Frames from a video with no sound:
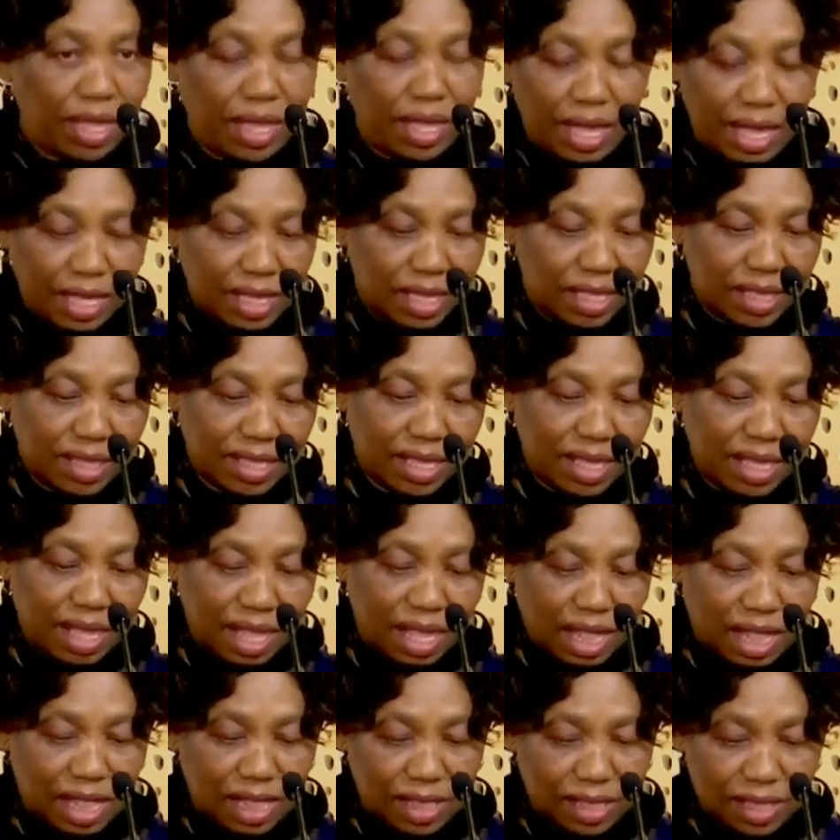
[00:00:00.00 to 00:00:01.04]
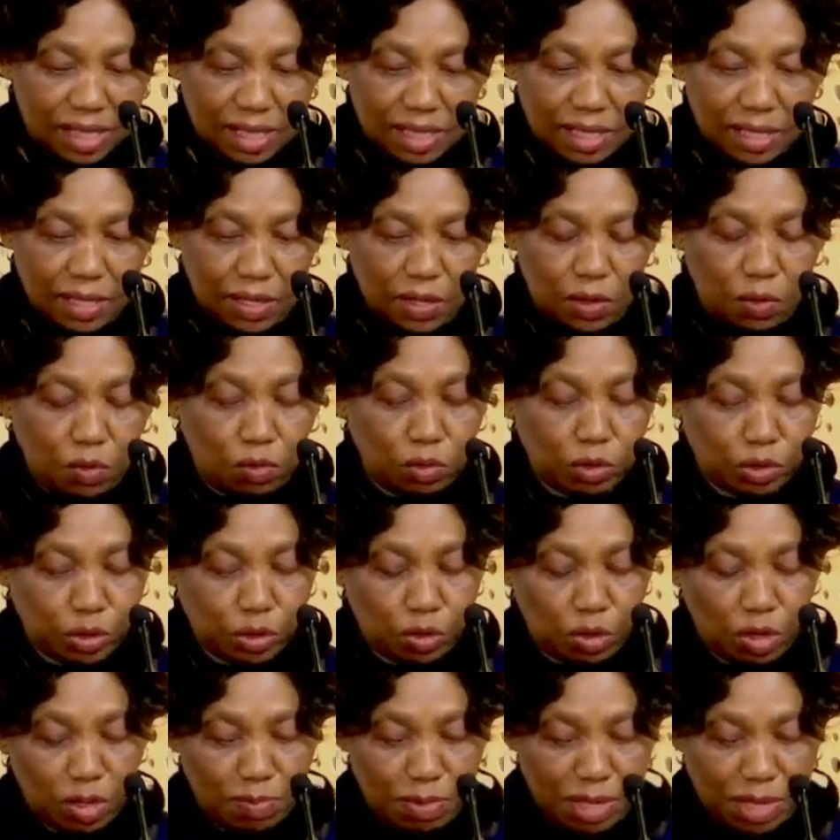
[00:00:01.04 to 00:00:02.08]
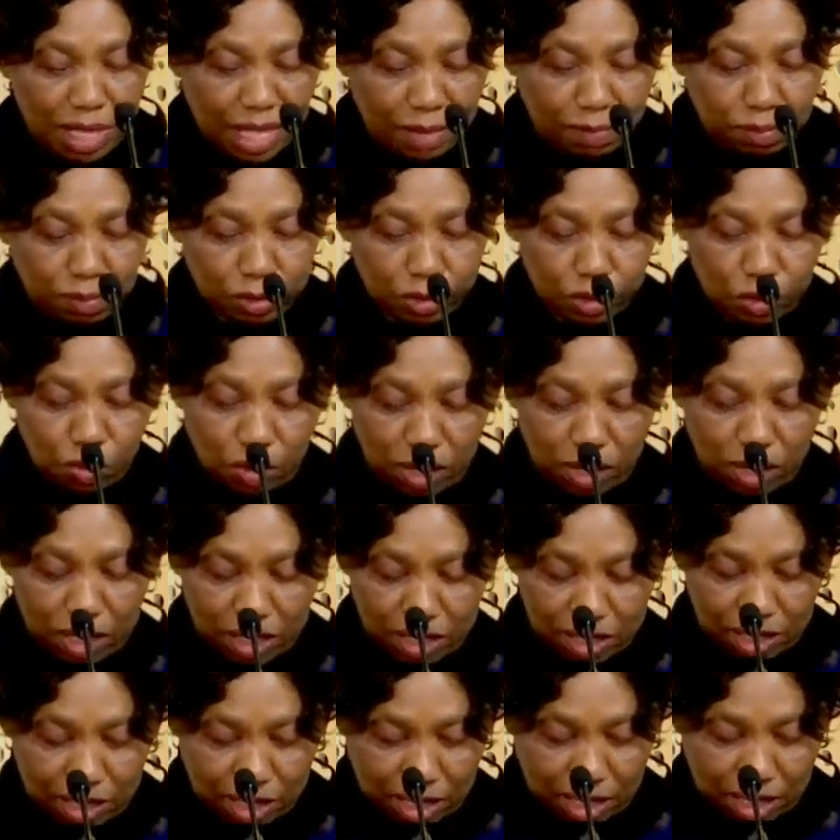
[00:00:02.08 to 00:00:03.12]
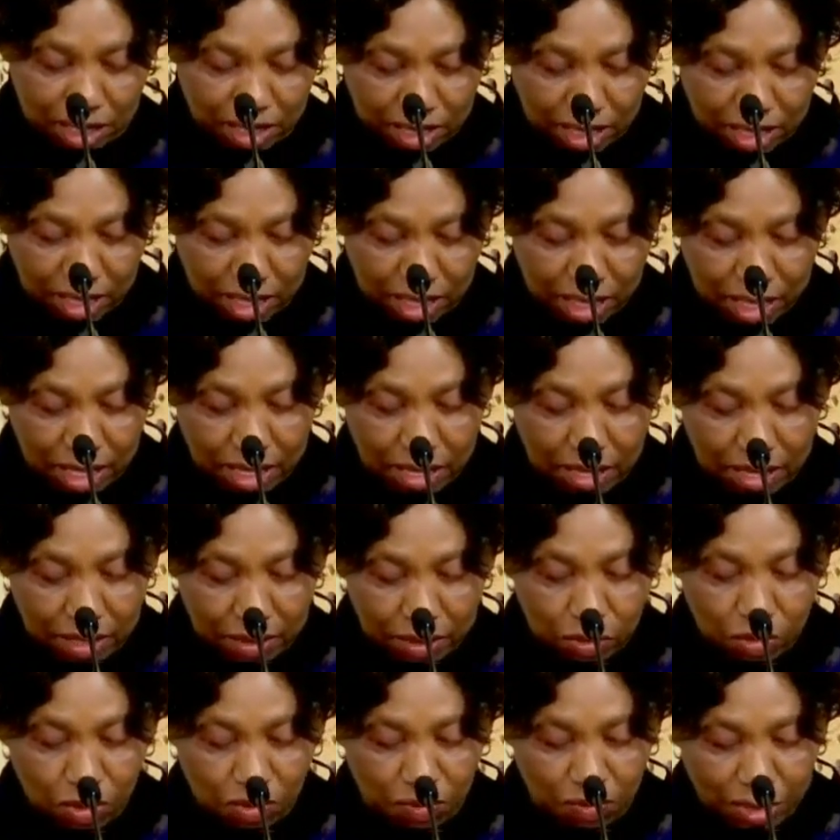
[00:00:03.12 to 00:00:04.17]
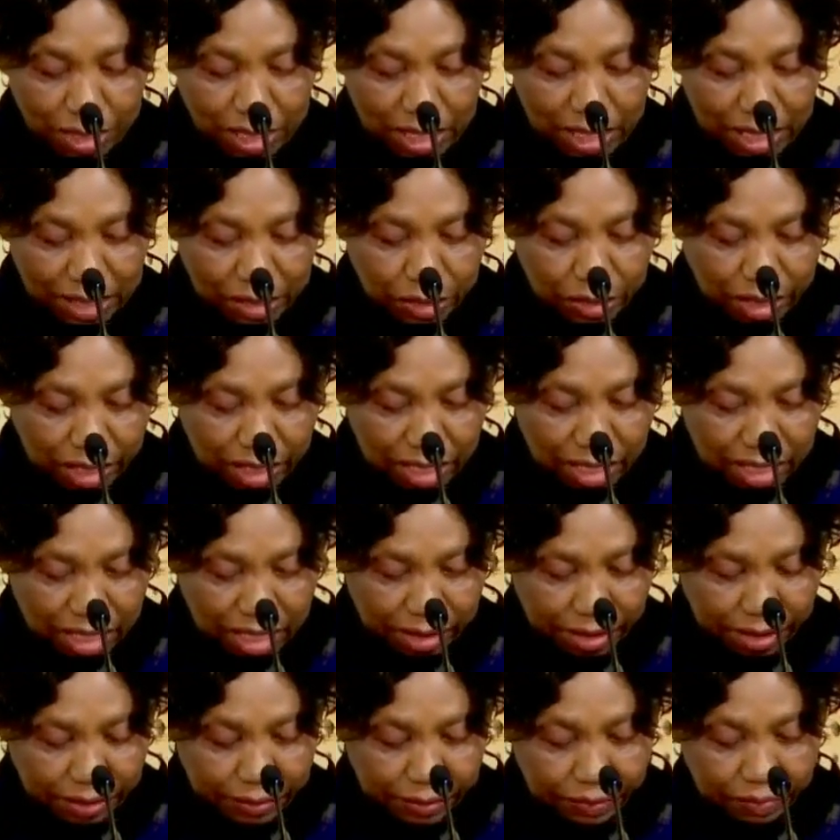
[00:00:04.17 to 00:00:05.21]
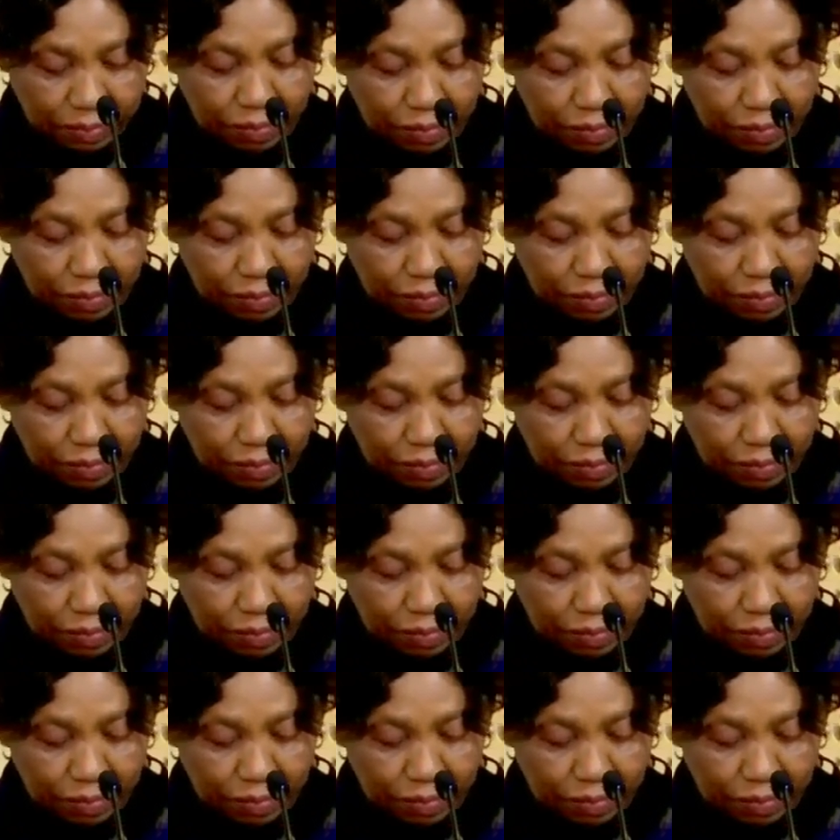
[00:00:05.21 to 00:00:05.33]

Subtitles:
Anything else would not be able to assist us to a very large extent.